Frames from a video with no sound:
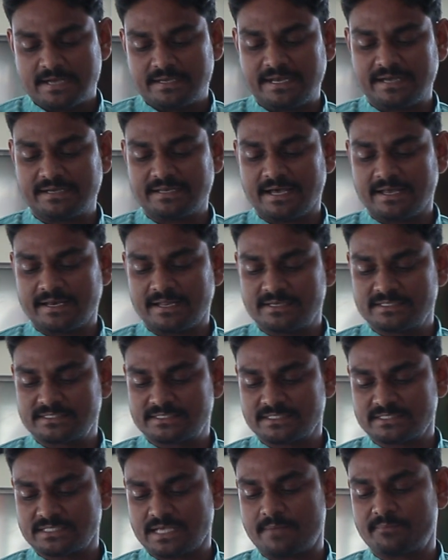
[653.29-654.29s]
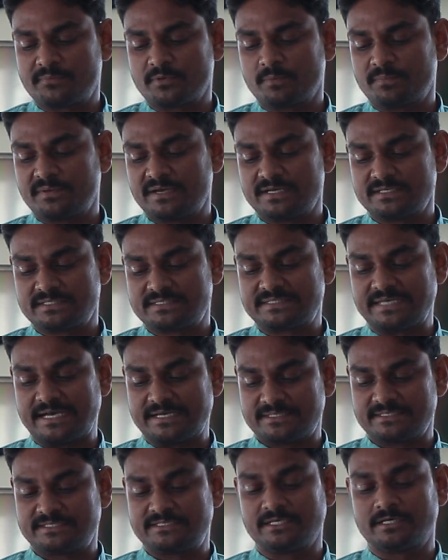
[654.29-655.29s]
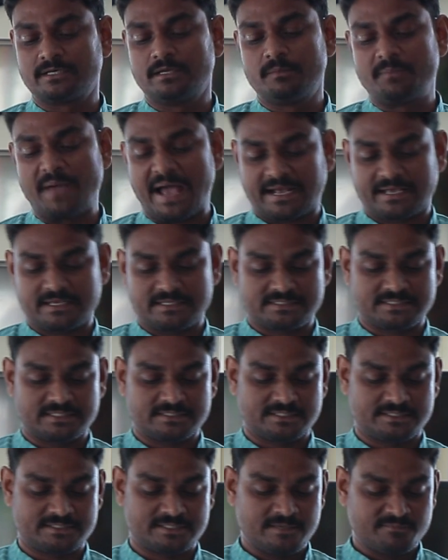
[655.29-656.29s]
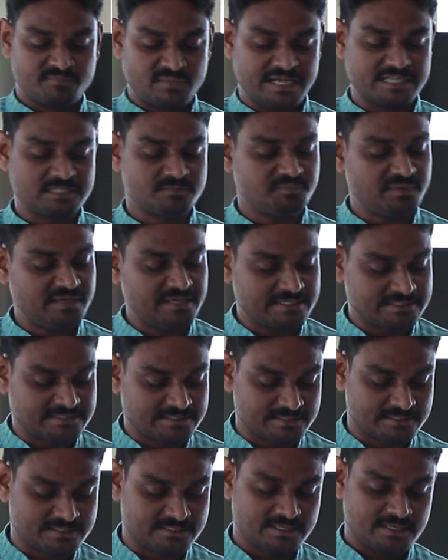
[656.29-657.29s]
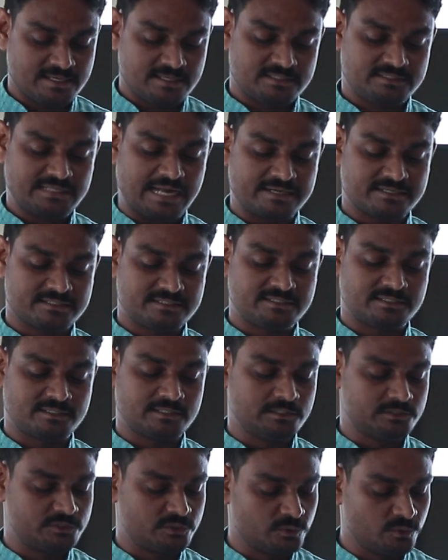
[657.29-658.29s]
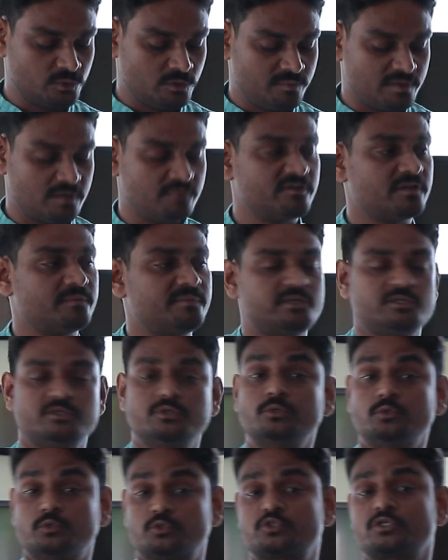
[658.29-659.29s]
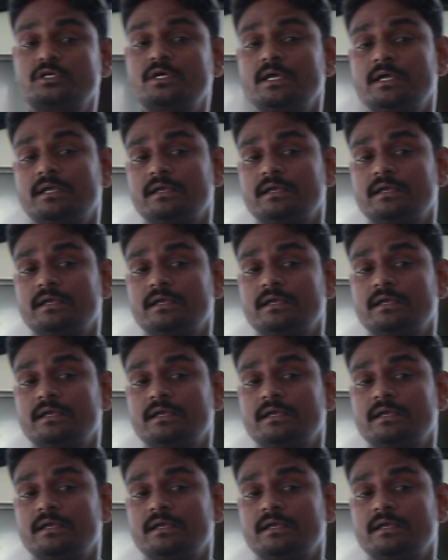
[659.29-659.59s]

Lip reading: Data analysis, appropriate statistical packets such as SPSS, statistical tool will be used.